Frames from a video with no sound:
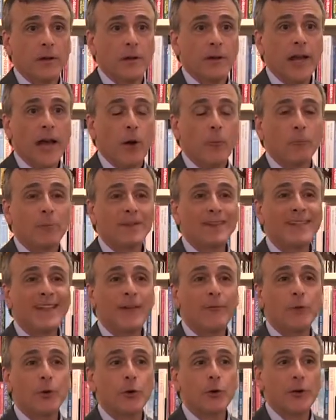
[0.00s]
Now,
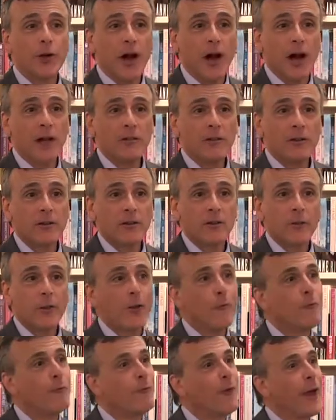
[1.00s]
believe it or not,
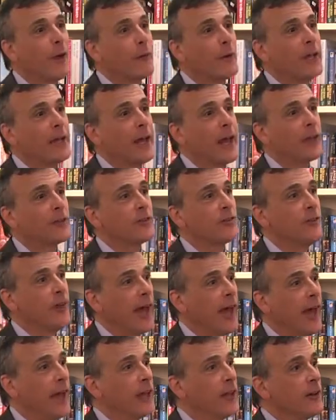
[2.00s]
the very next
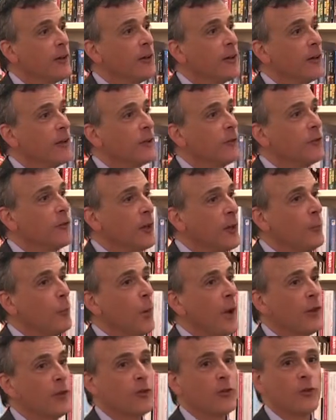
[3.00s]
day Tim
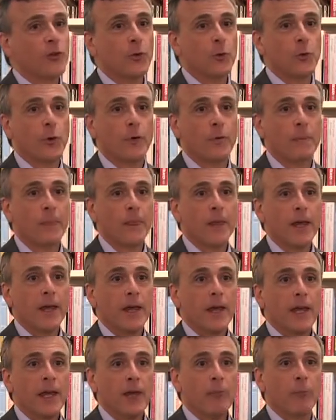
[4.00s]
went to school,
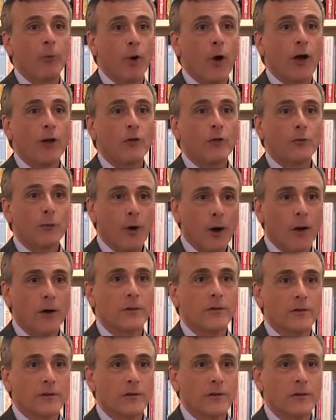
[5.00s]
he brought
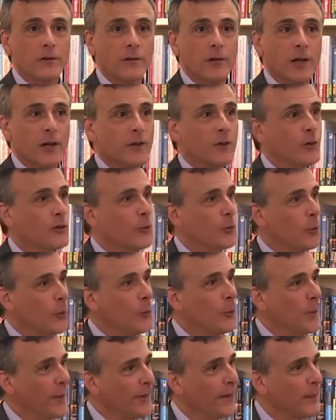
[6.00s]
drugs into
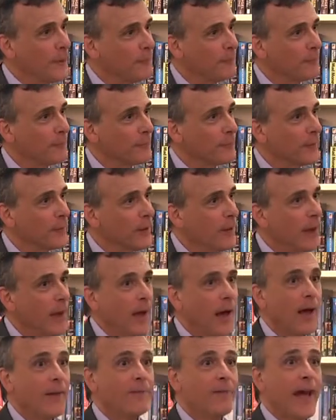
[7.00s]
school with him.
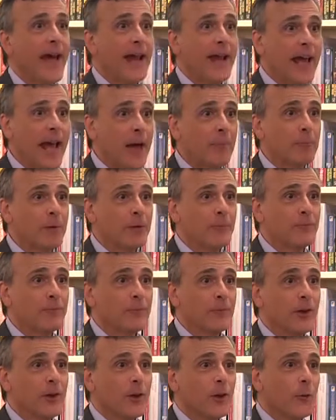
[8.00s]
How'd that happen?
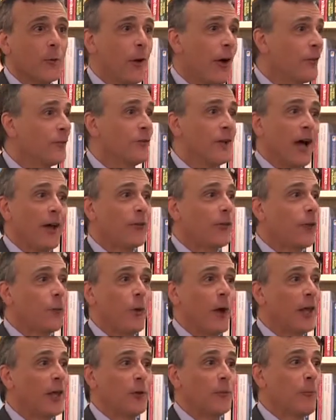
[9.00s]
Well, not the
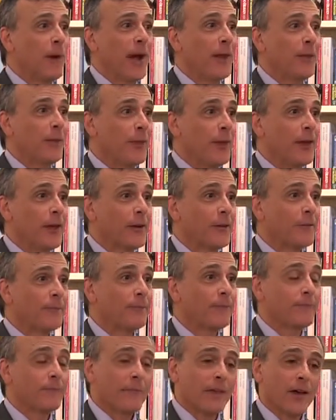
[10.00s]
way you might think.
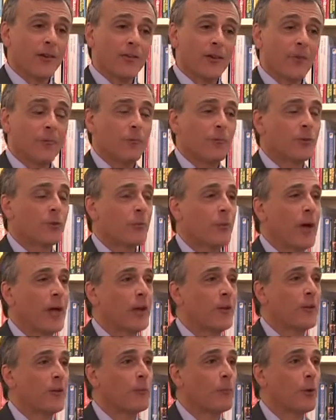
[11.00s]
As I
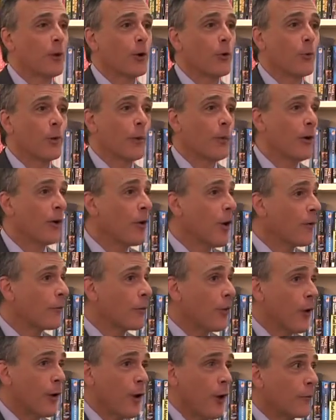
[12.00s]
explained in the book, we would
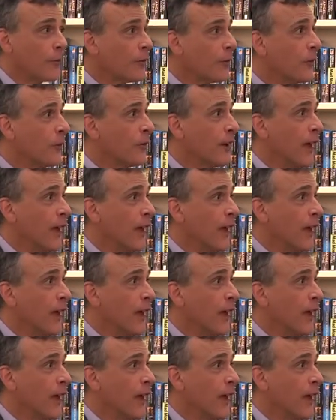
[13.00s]
have gone off to the